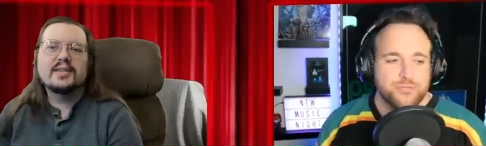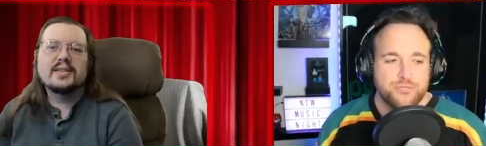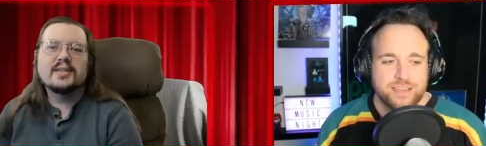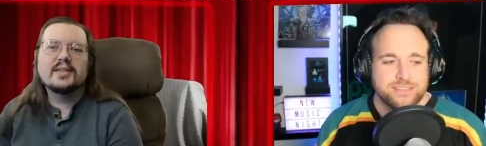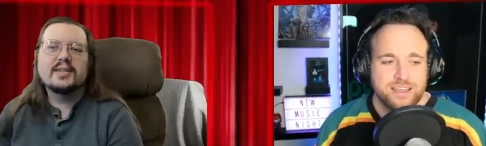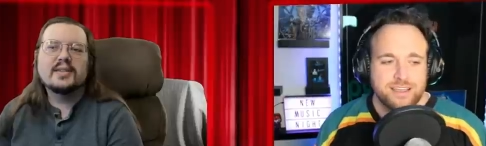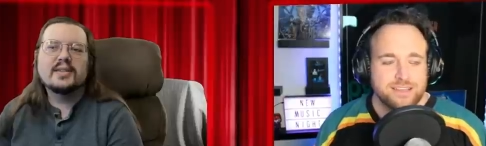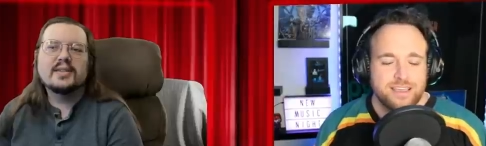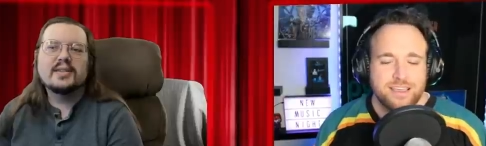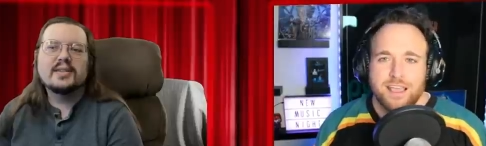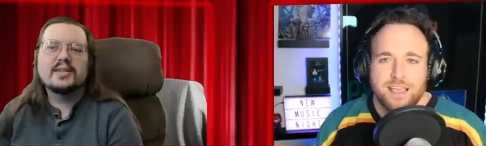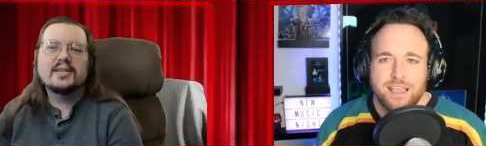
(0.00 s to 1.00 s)
Speaker 1: It, it,
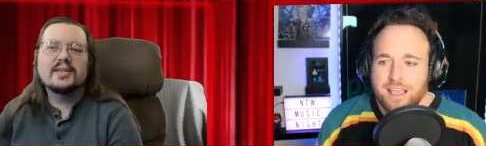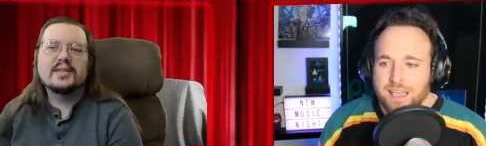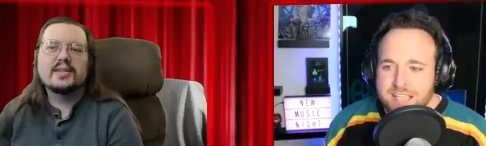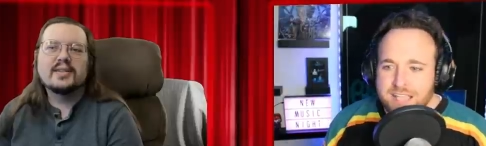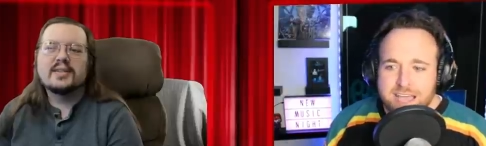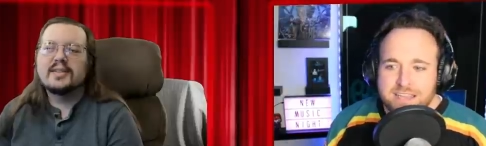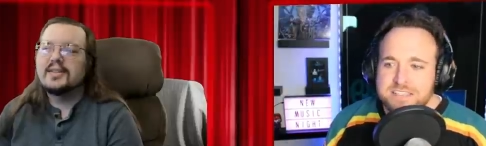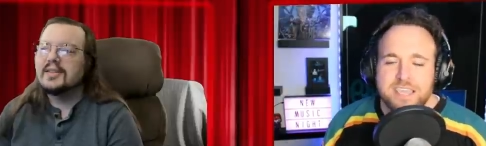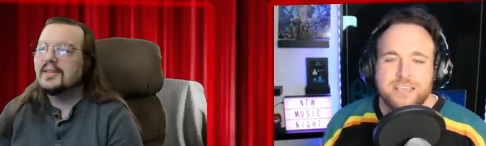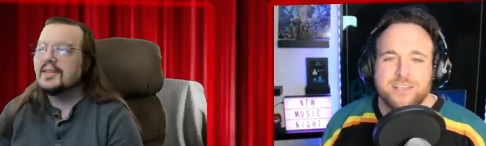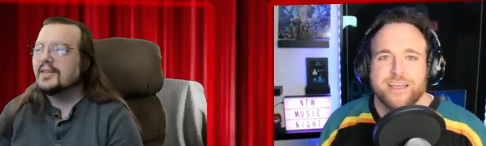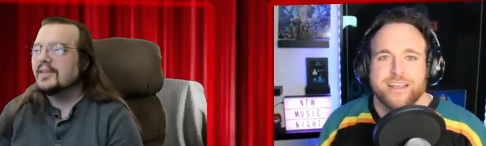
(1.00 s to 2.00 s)
it's not a
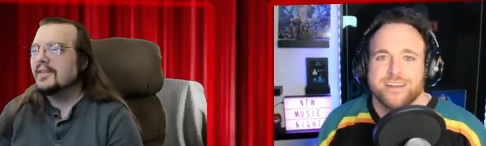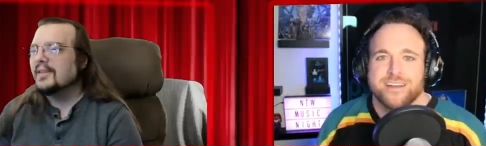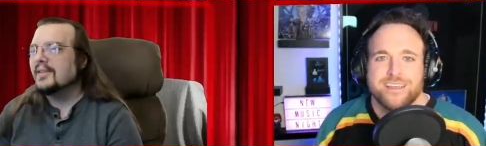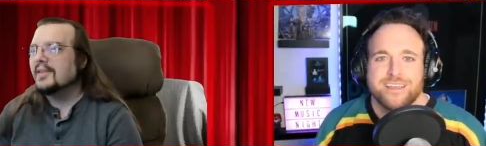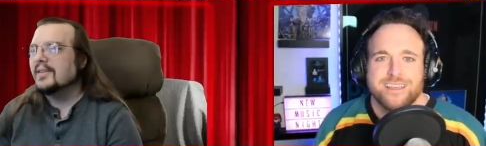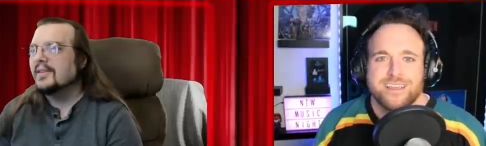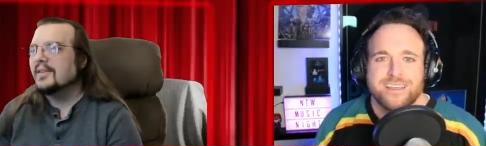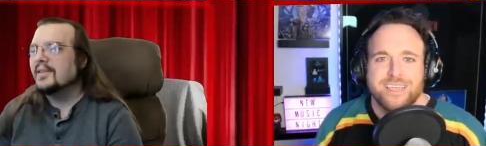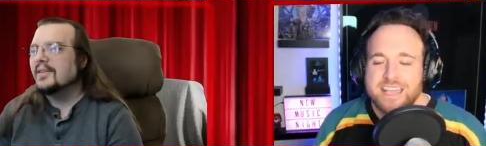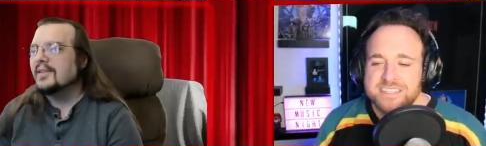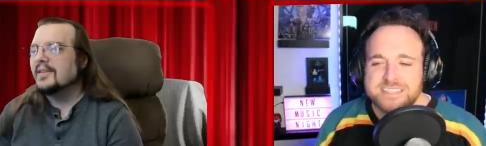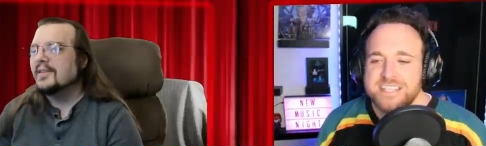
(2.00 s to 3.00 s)
secret.
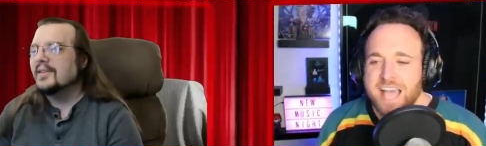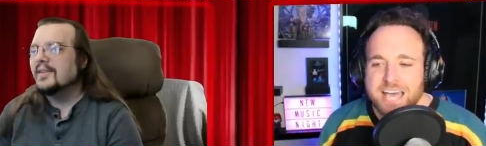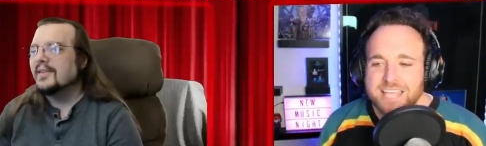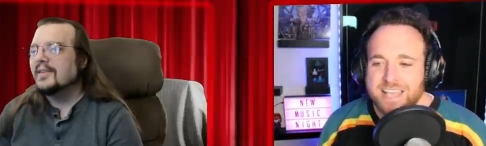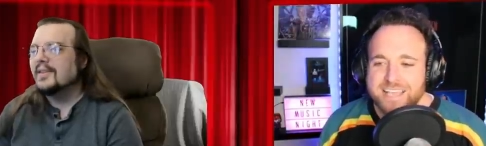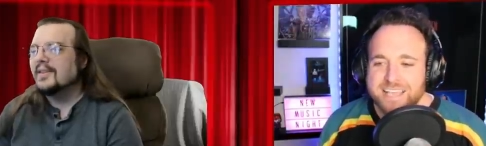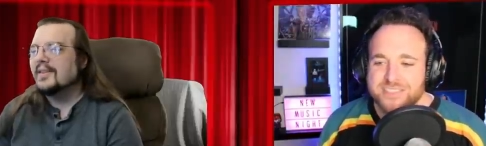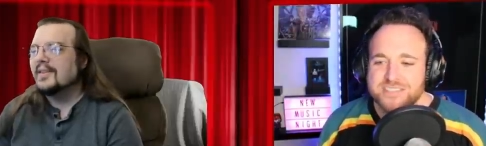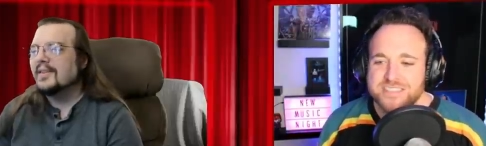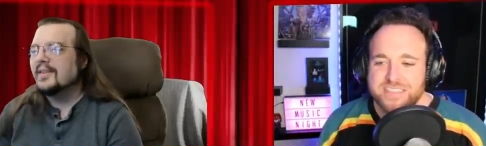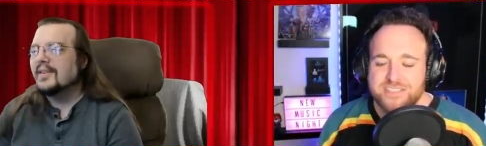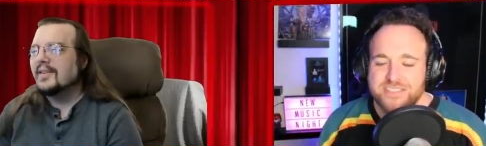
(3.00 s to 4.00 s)
It's not like
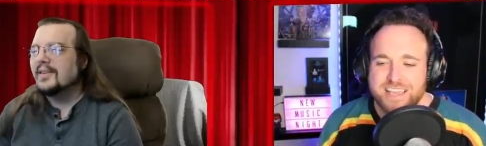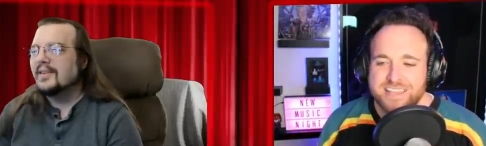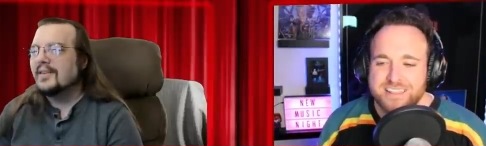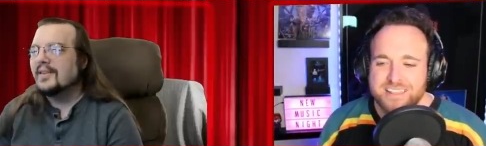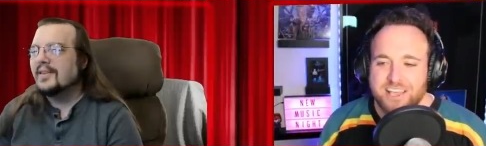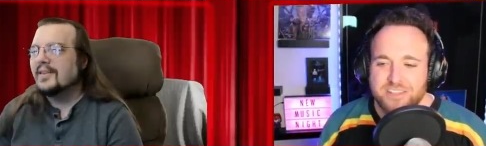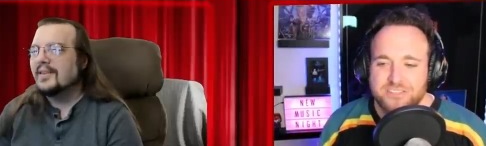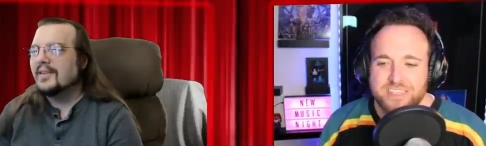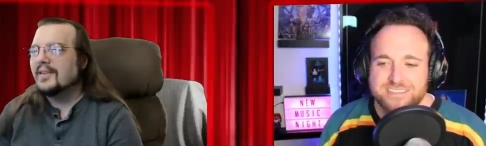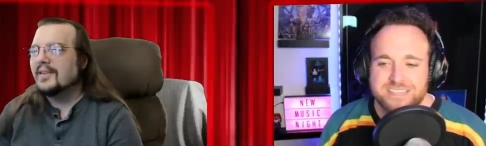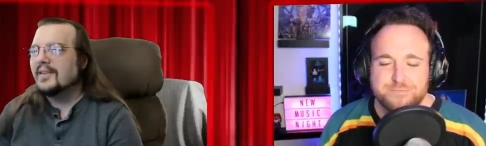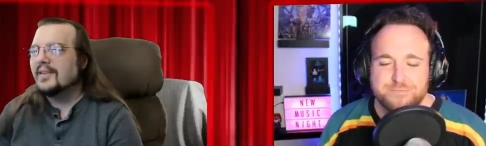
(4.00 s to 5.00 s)
there's a thing, like a
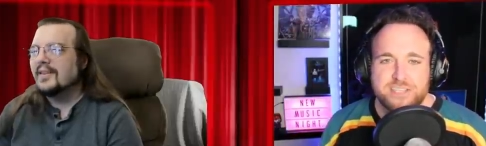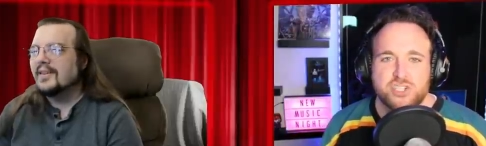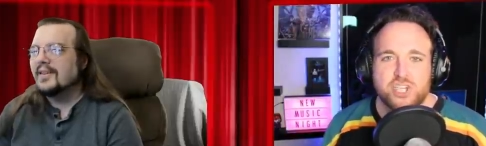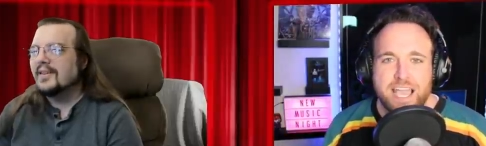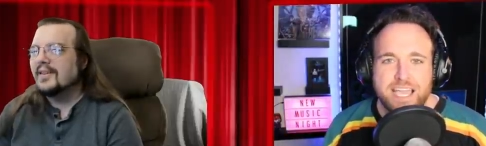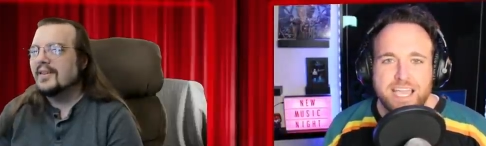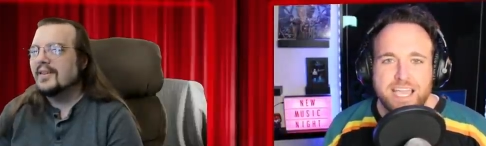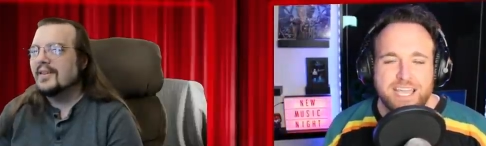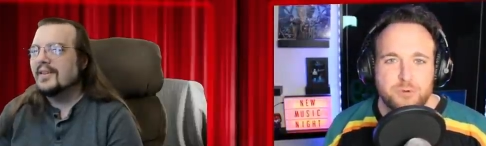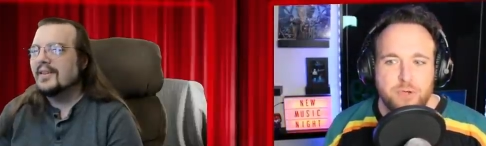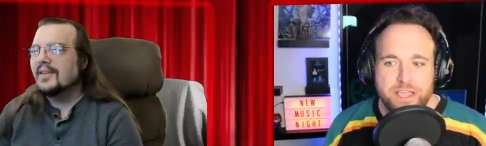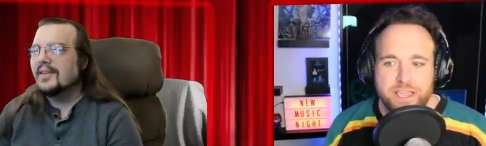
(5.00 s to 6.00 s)
thing, something shiny
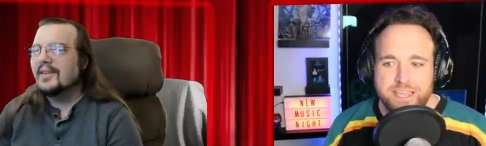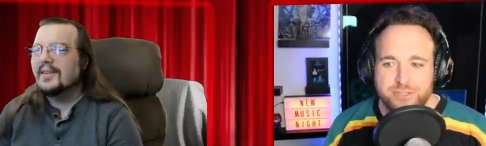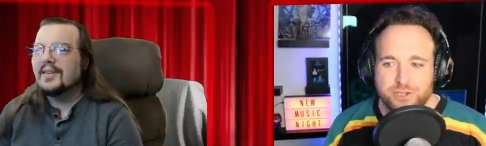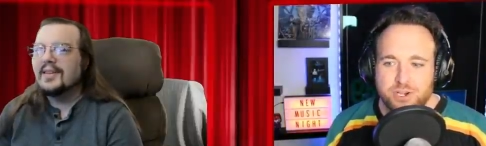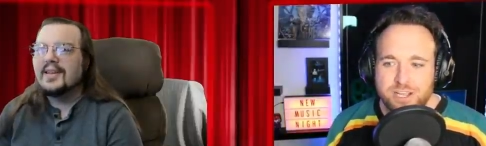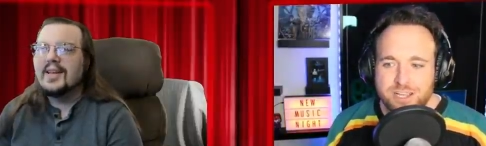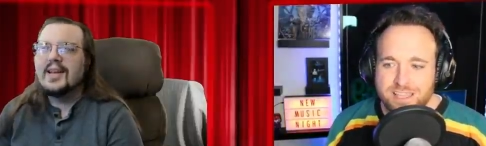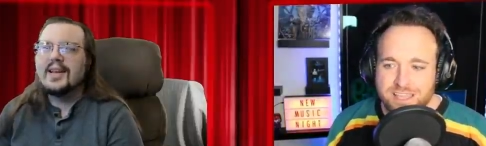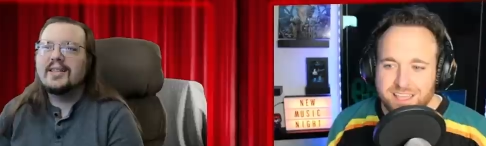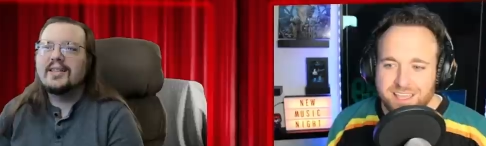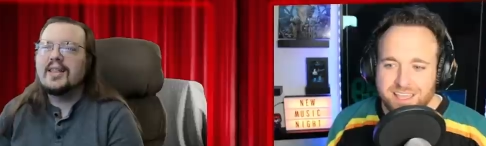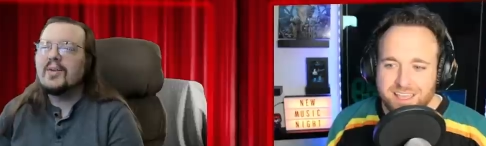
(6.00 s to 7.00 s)
on the wing either.
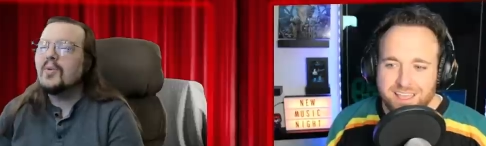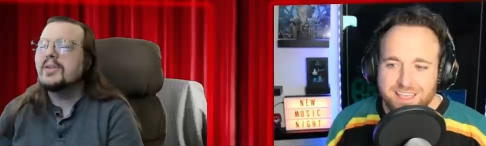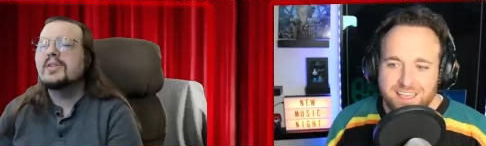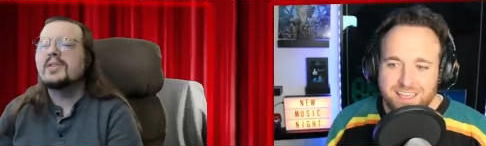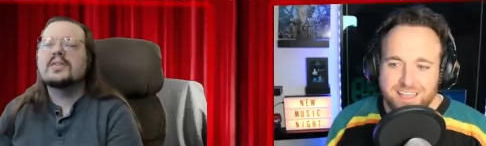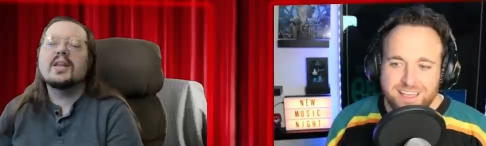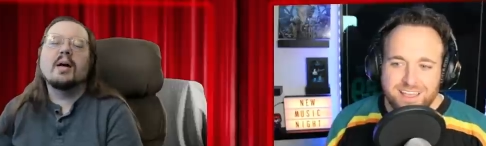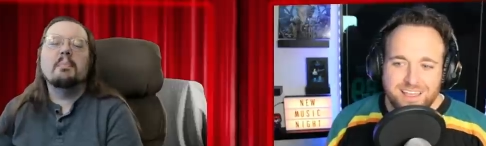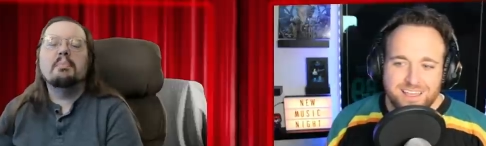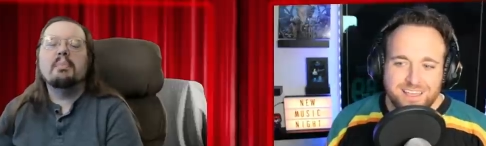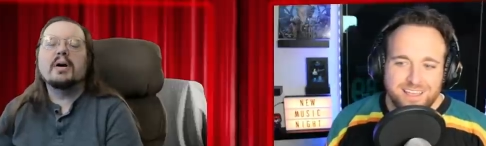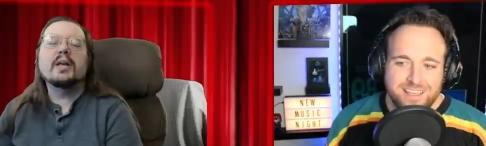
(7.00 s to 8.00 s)
Like, what is this? Like
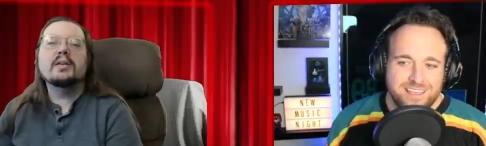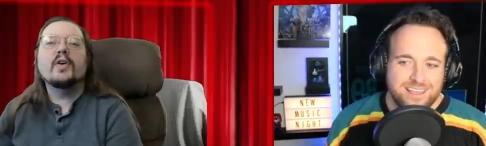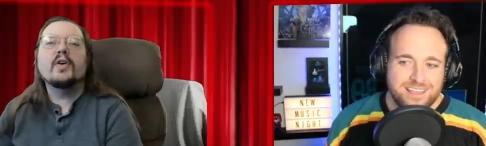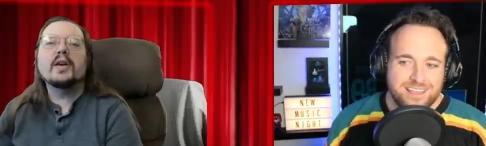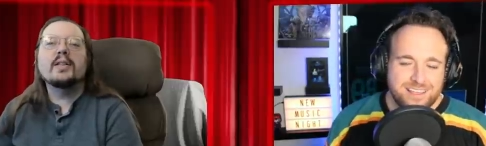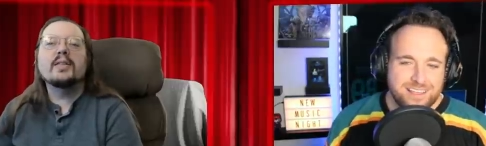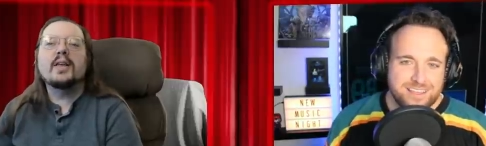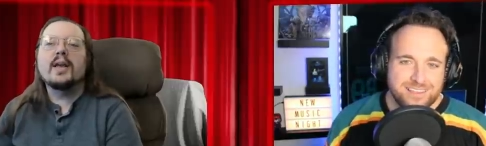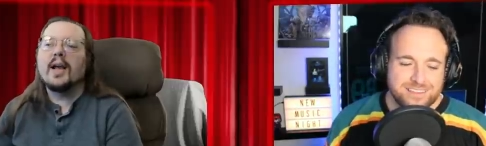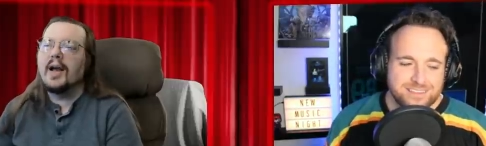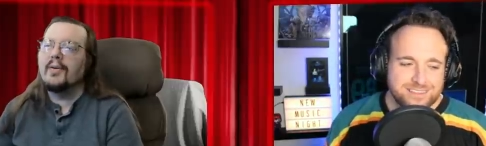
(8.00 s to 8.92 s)
a bucket list fucking